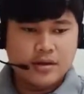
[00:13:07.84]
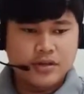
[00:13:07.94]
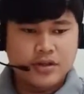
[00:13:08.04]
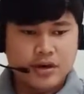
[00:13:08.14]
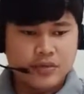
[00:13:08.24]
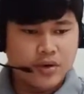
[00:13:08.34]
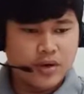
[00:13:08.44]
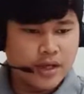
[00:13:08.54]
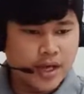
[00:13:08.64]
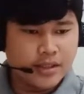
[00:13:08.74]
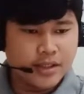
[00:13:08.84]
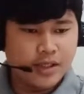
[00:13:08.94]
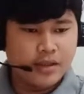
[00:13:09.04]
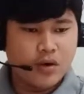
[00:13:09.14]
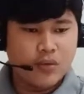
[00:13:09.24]
John
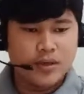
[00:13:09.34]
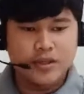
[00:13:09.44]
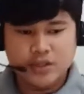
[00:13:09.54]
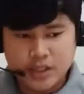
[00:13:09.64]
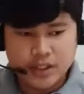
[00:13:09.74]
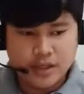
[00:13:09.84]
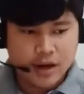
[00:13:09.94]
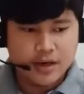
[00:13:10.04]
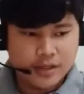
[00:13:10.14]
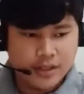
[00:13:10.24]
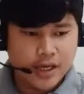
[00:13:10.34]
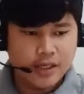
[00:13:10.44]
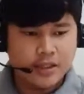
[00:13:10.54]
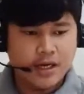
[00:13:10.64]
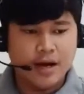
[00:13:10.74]
1:18, no one has seen God at
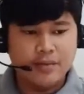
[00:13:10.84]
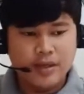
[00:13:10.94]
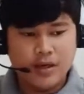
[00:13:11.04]
any time,